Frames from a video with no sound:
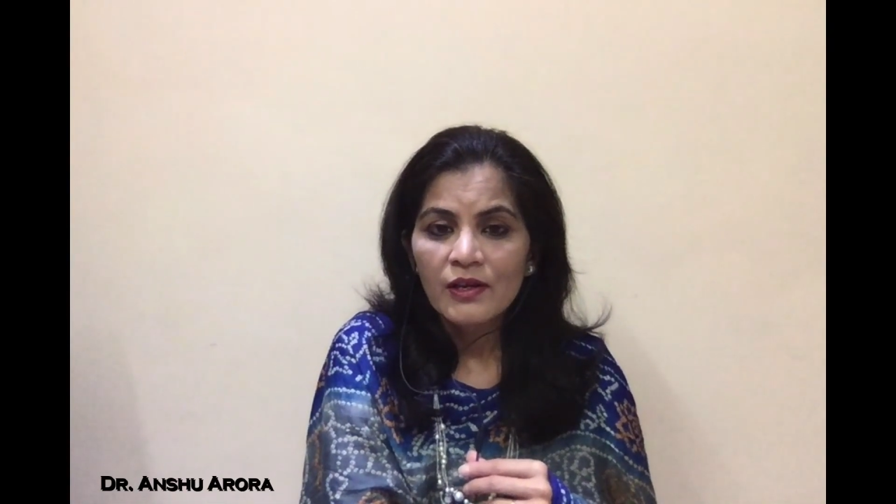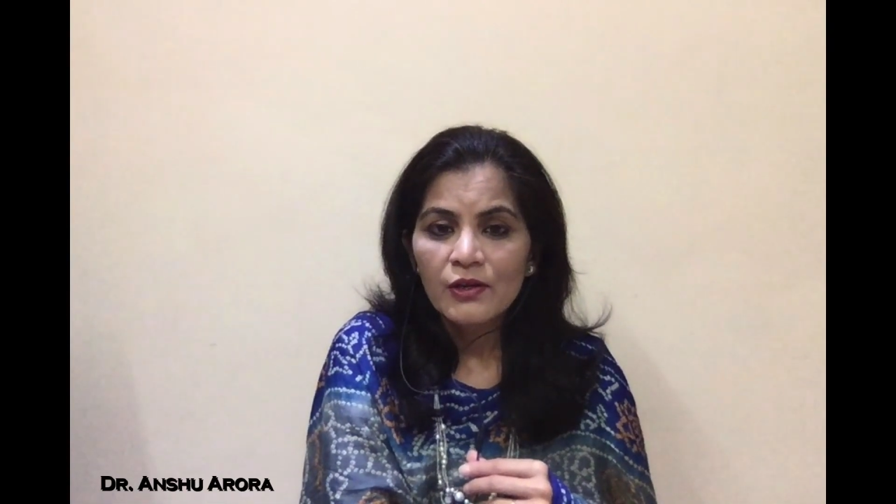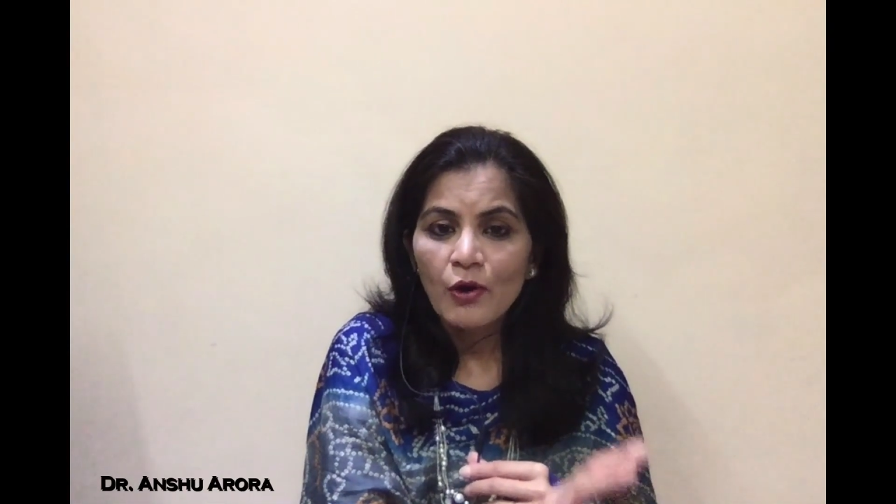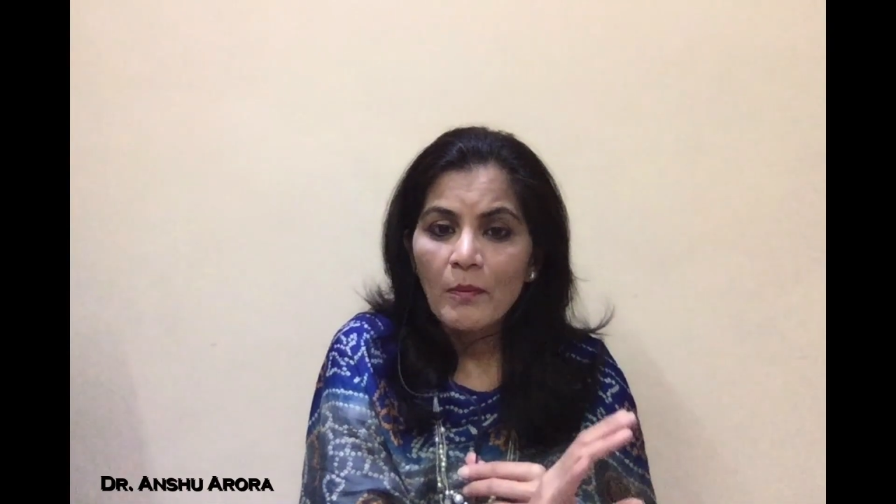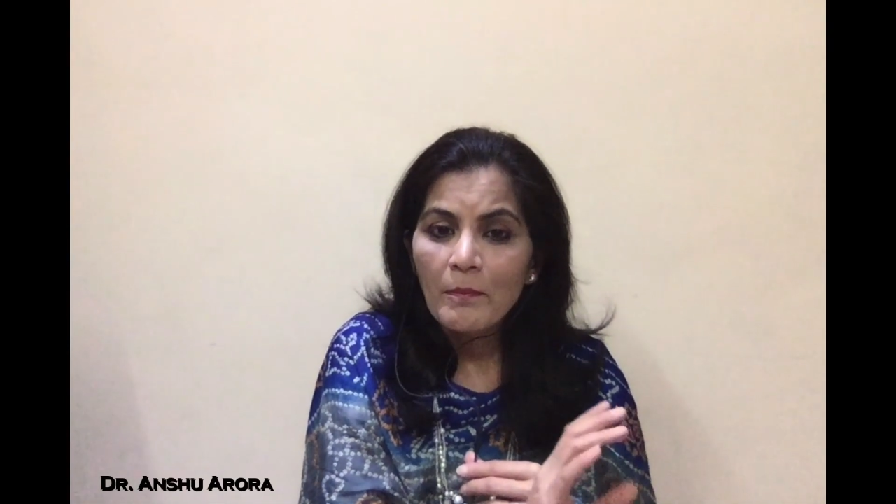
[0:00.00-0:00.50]

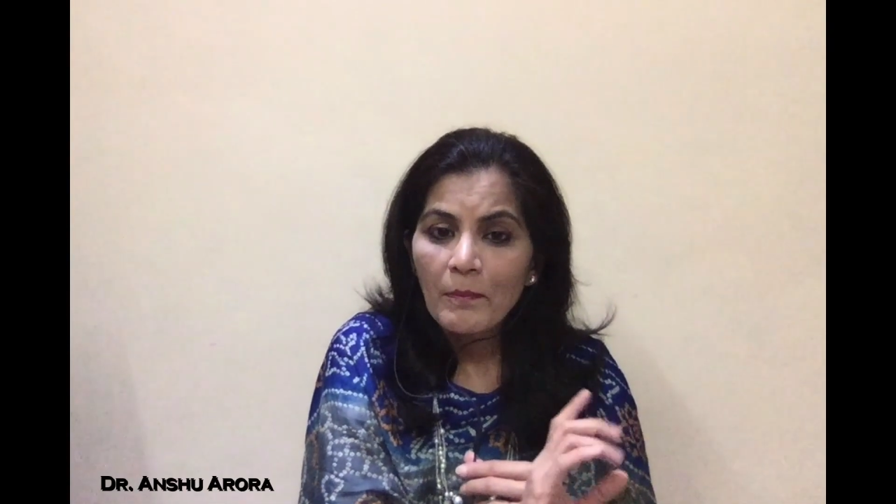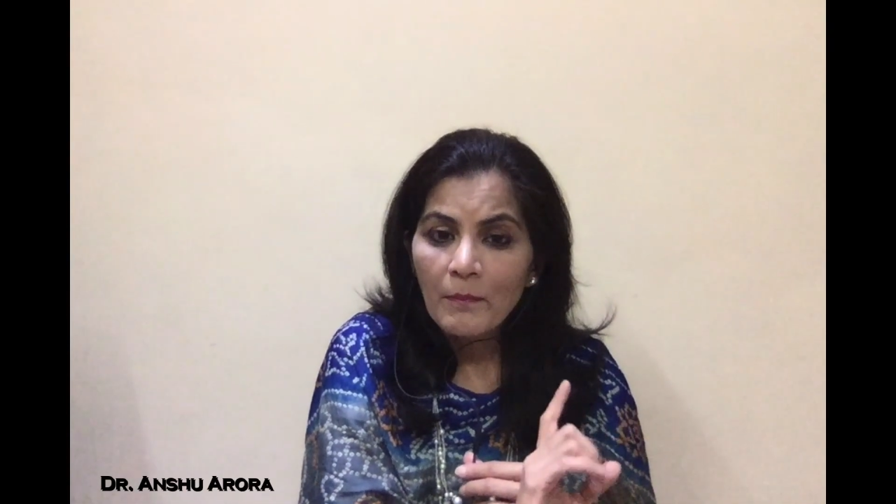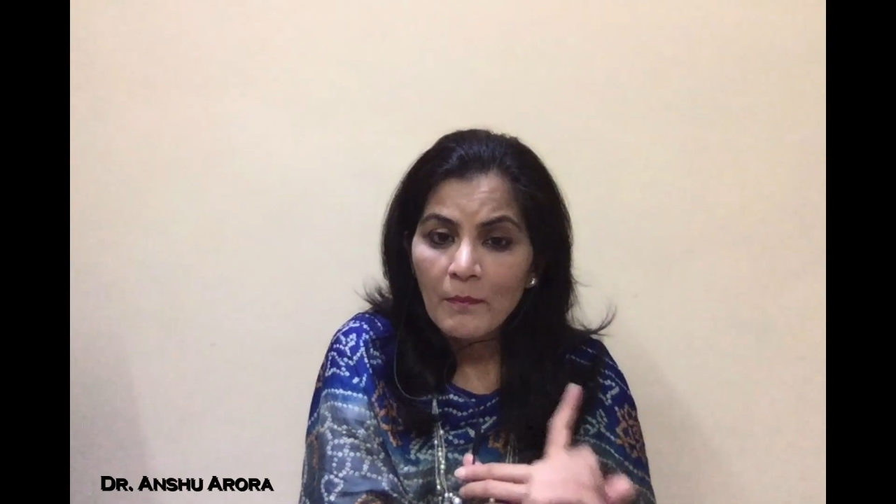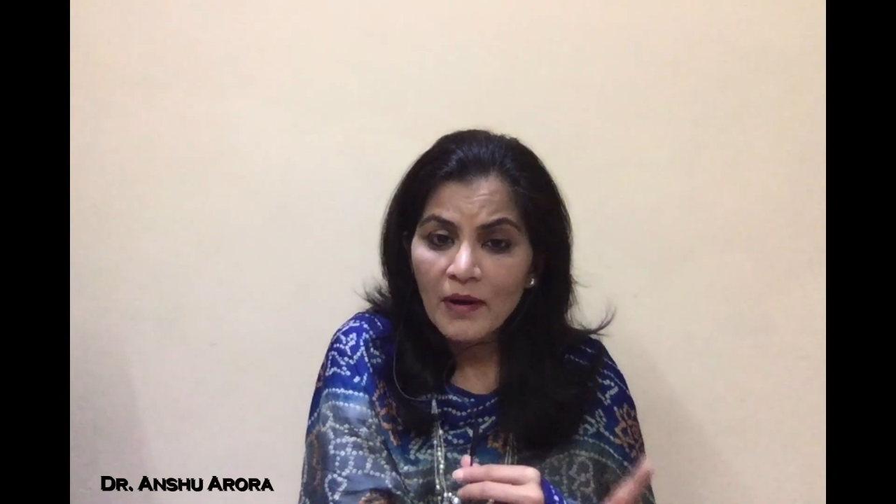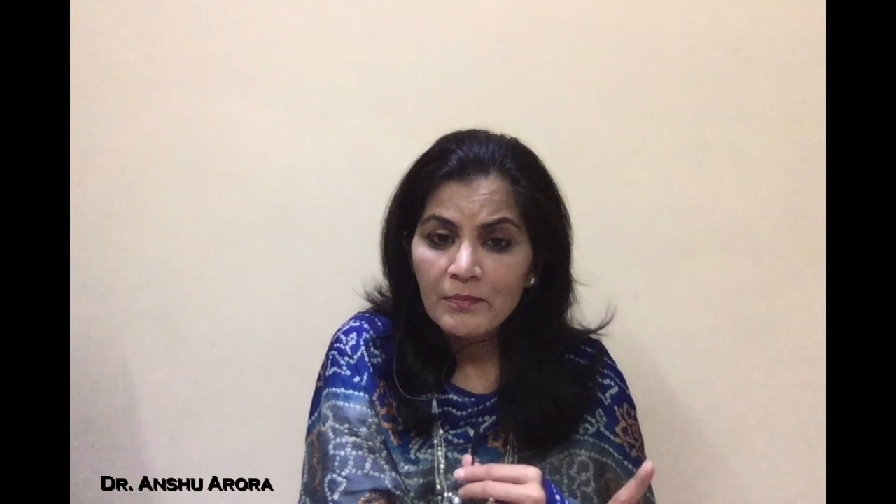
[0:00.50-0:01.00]
Your
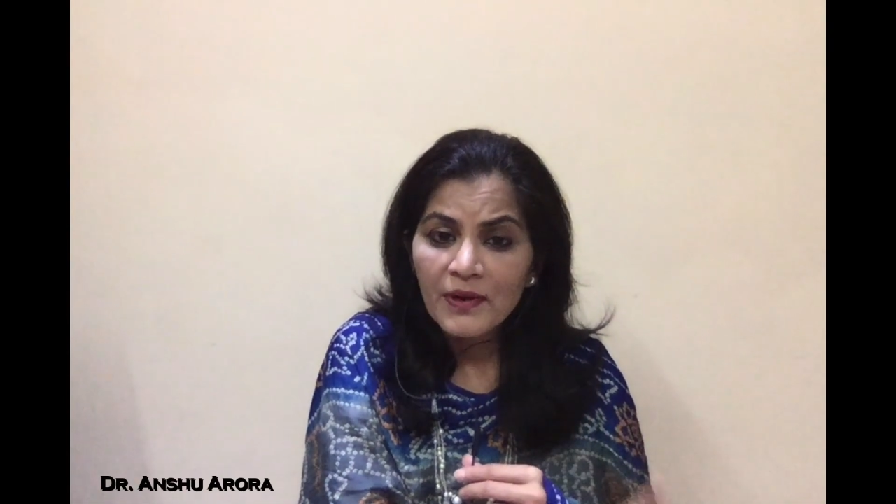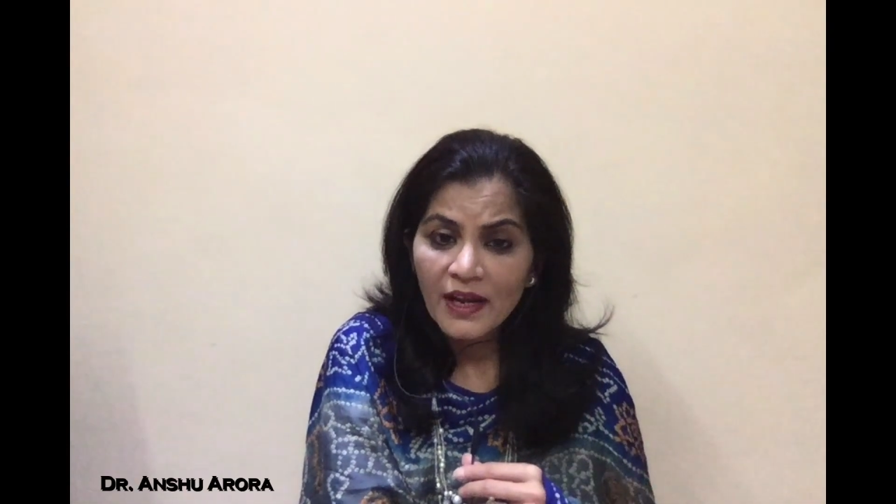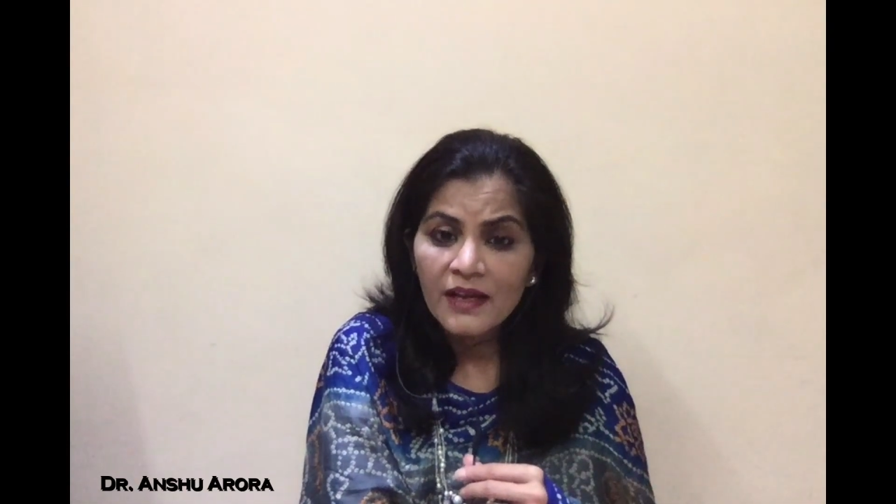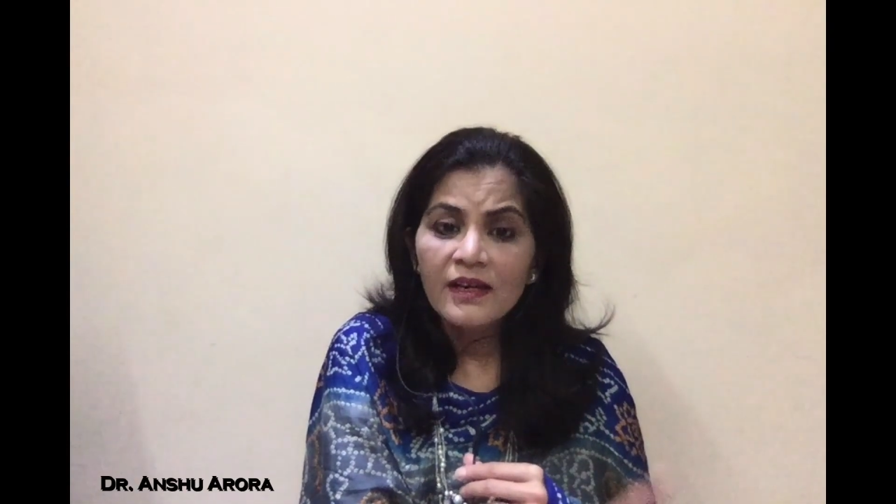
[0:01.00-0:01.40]
brain